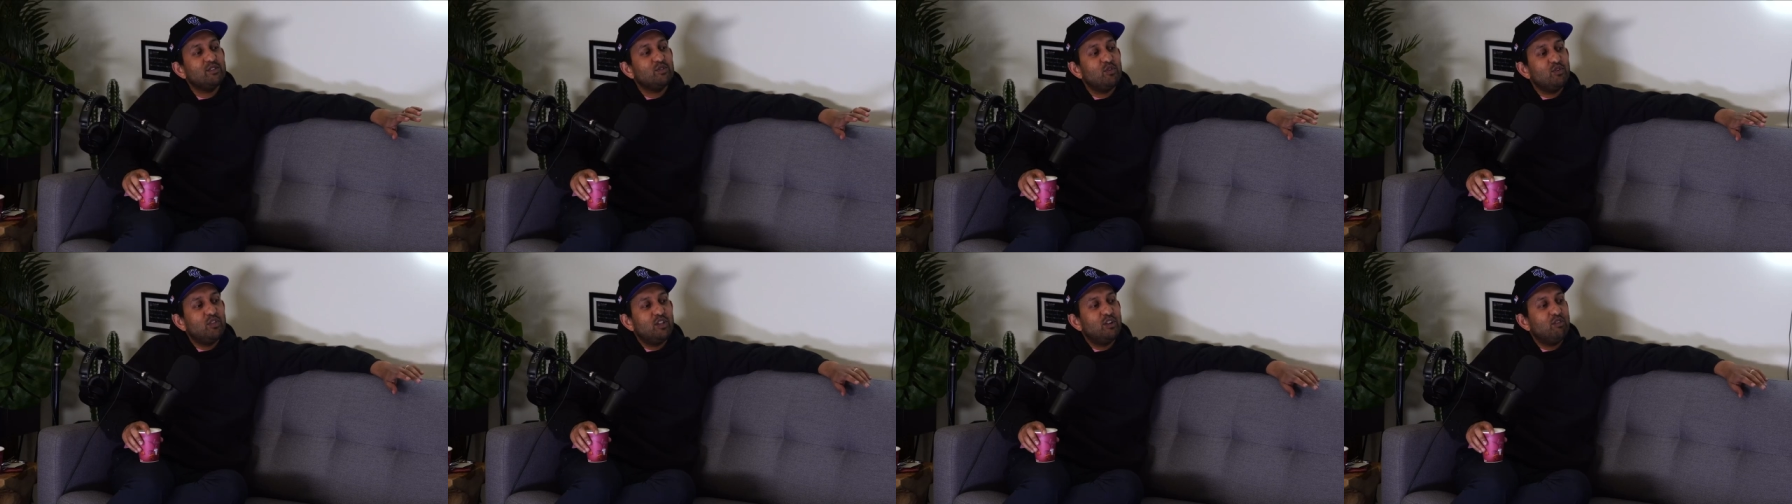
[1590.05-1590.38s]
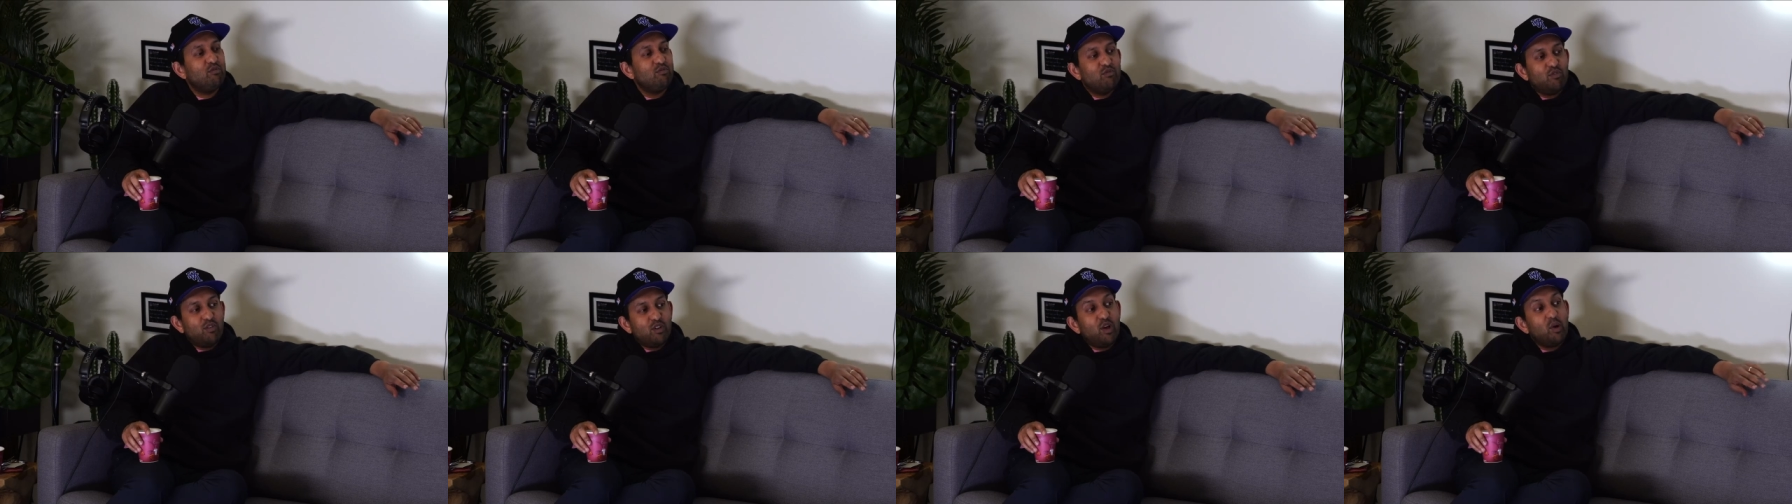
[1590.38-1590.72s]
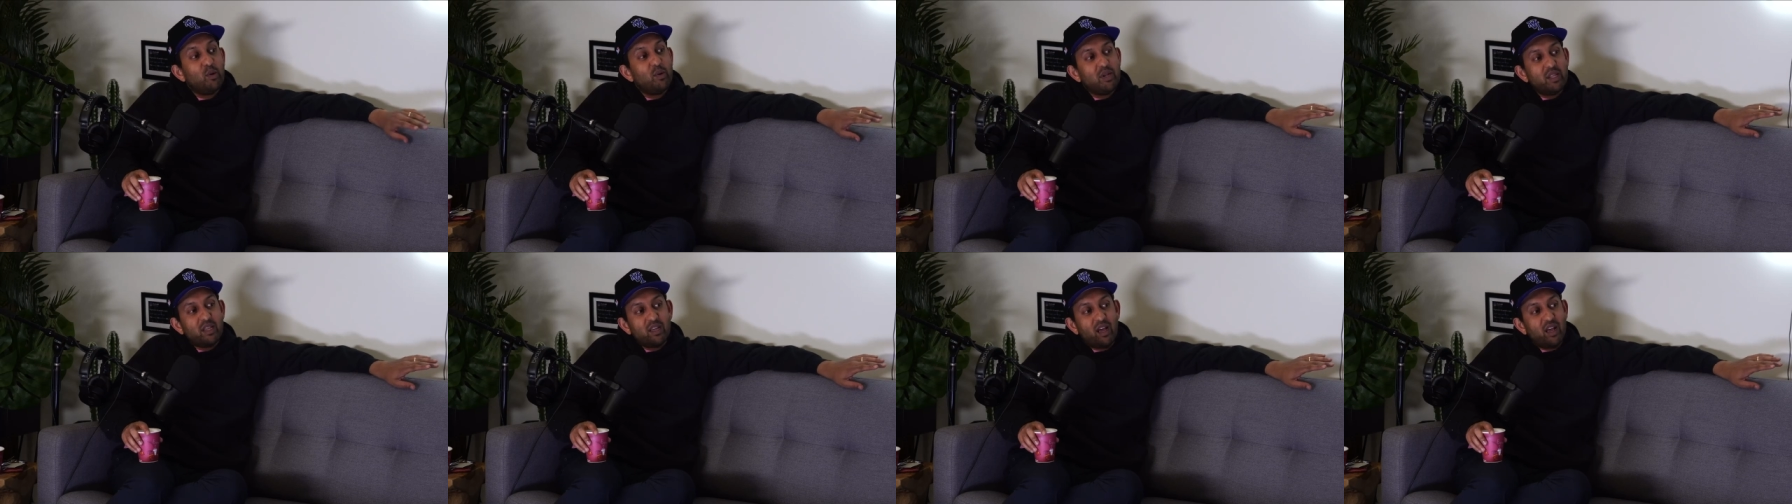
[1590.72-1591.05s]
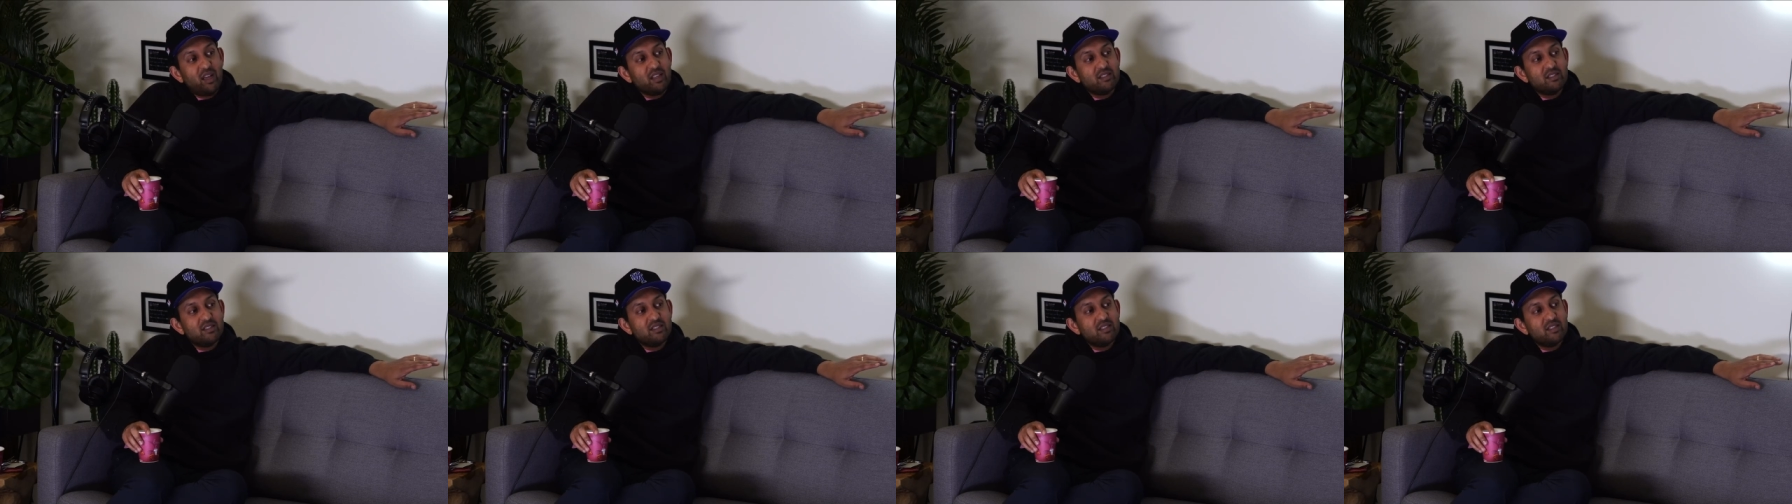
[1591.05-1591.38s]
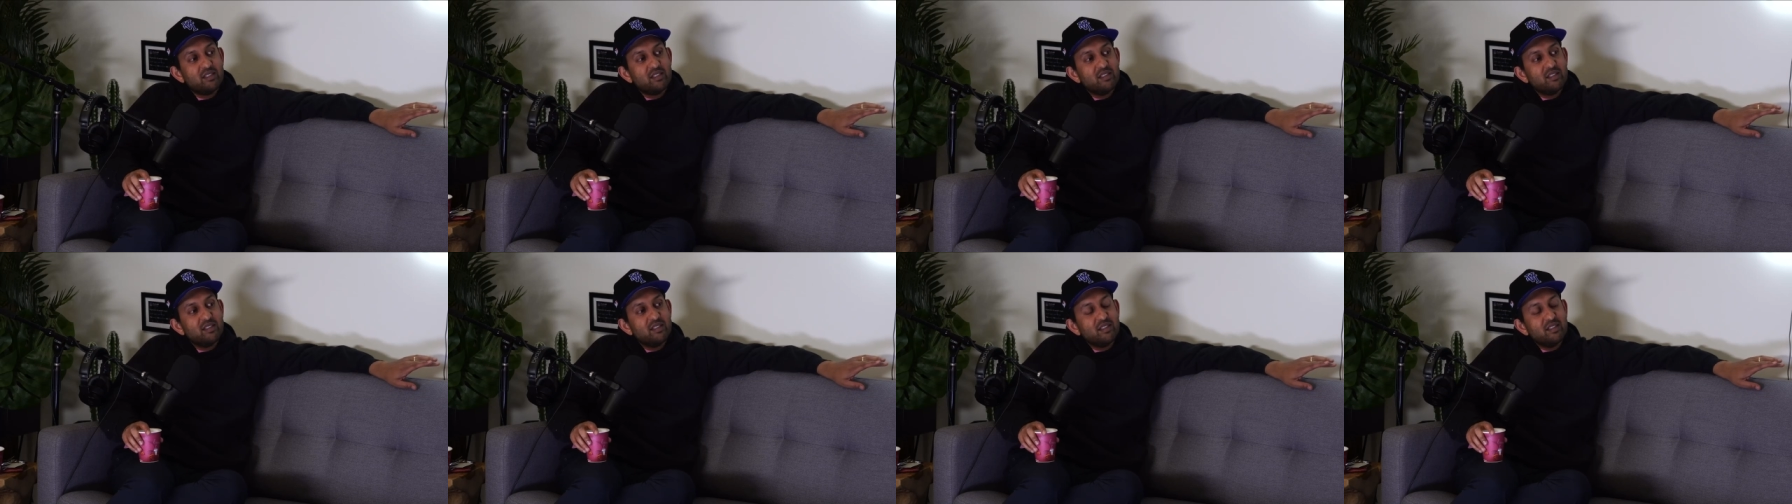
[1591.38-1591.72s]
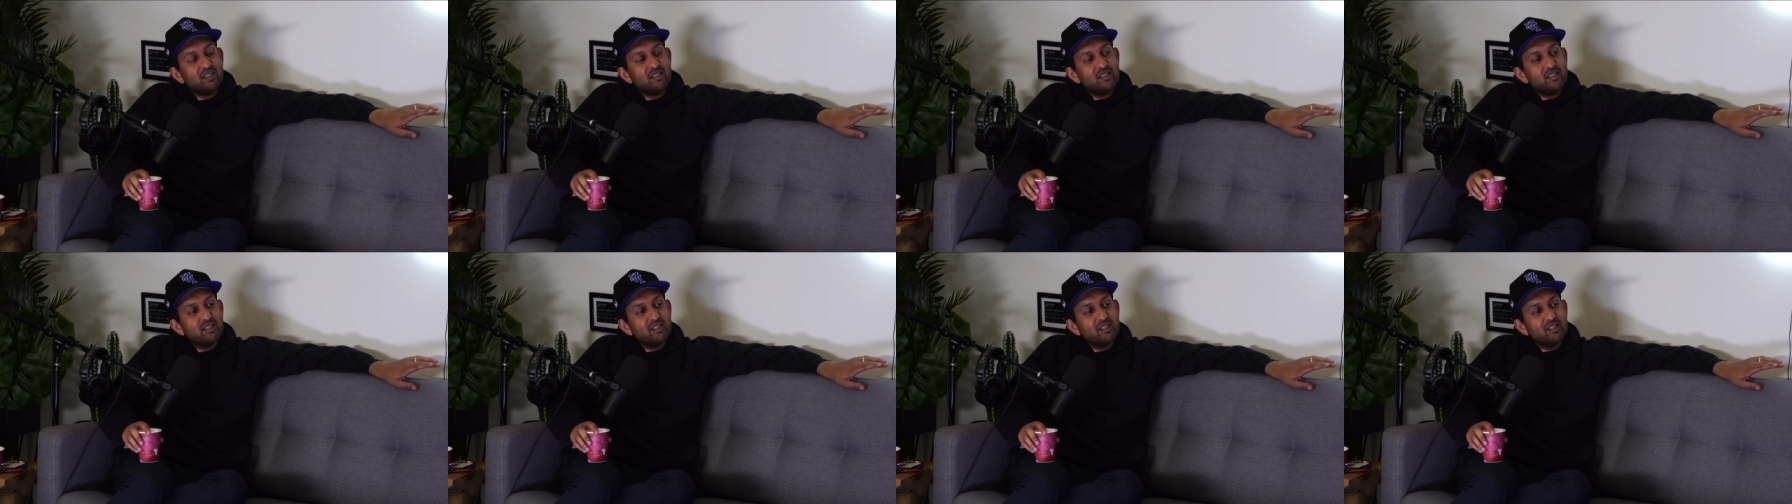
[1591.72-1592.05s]
or they don't know any guys. I don't
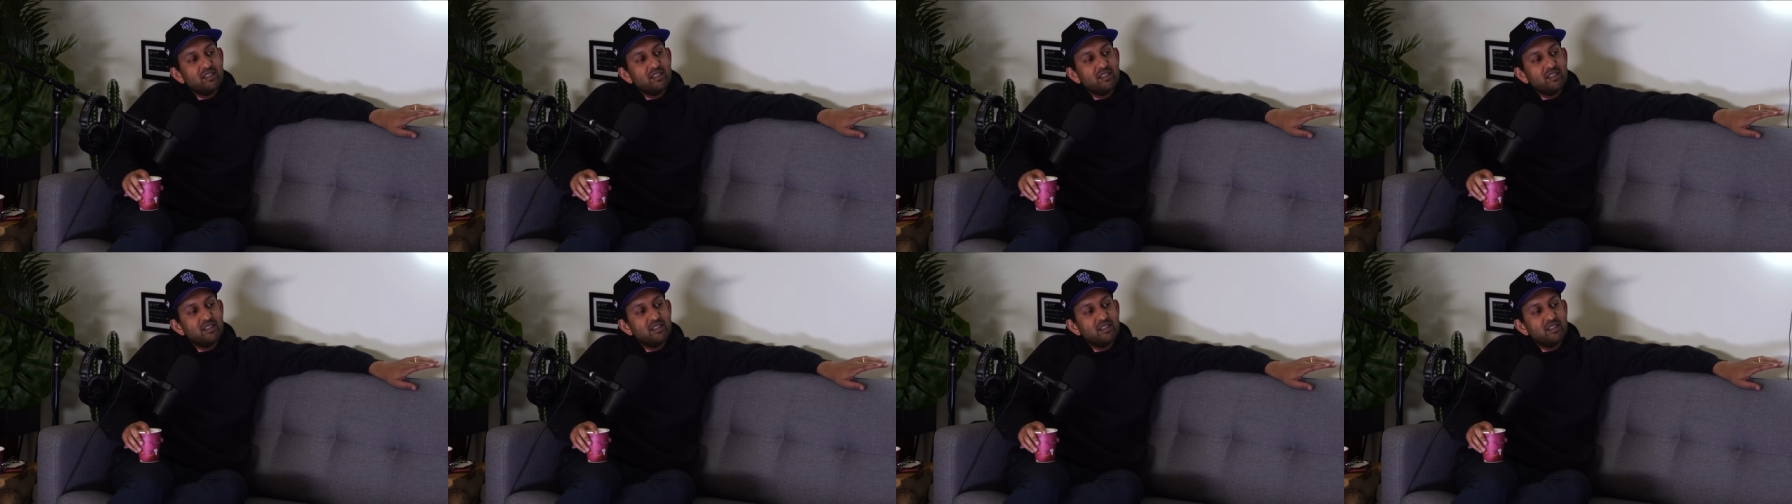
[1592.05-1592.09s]
think they